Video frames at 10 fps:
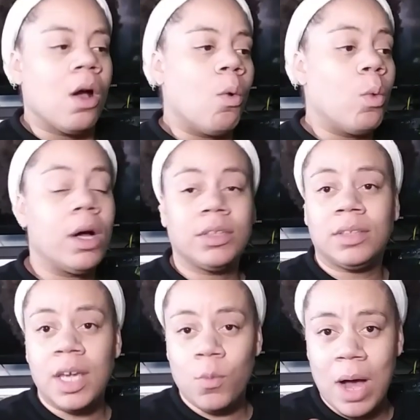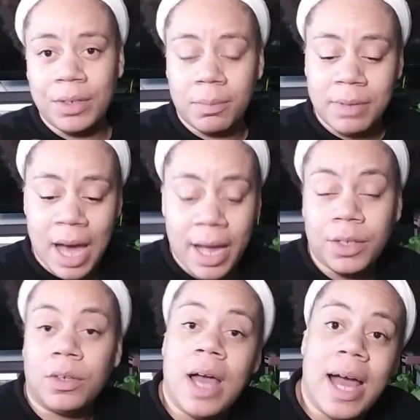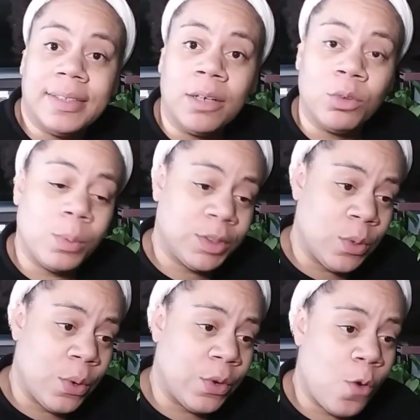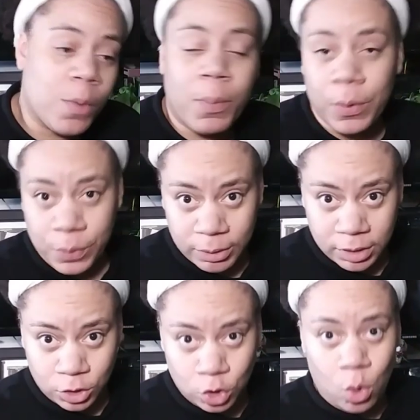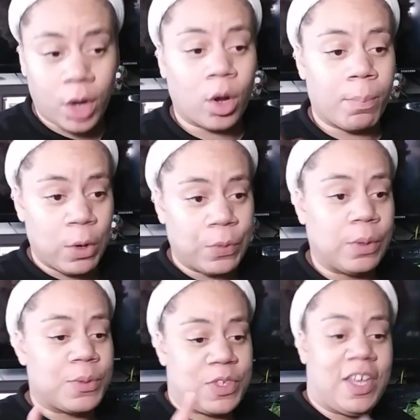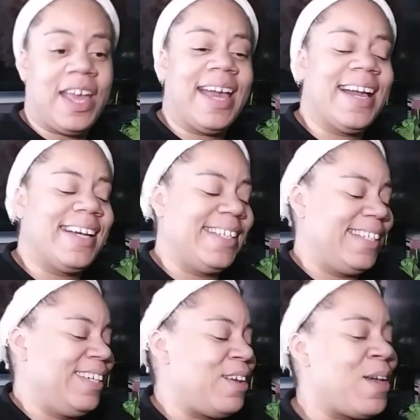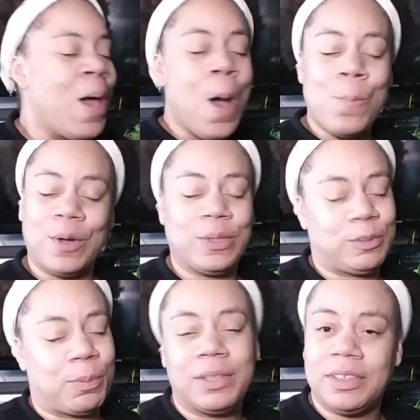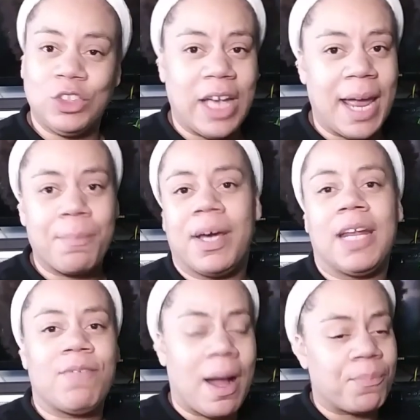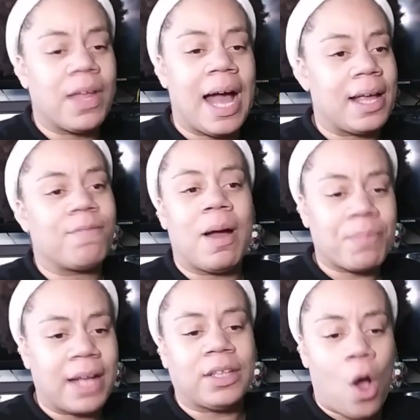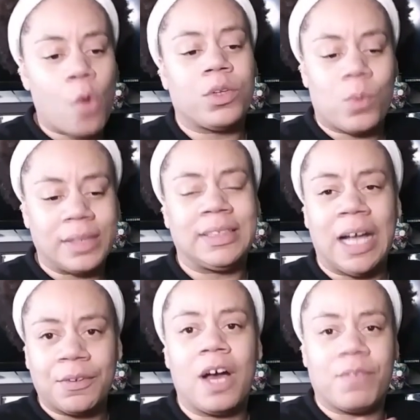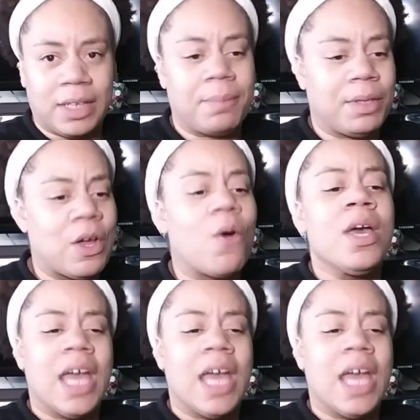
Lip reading: Well, the thing wound up dying, you guys. I don't know what's going on with Pothos and Joy or Pothos, Pothos Pearls and Jade. But if I'm not the only one, sound off and let me know.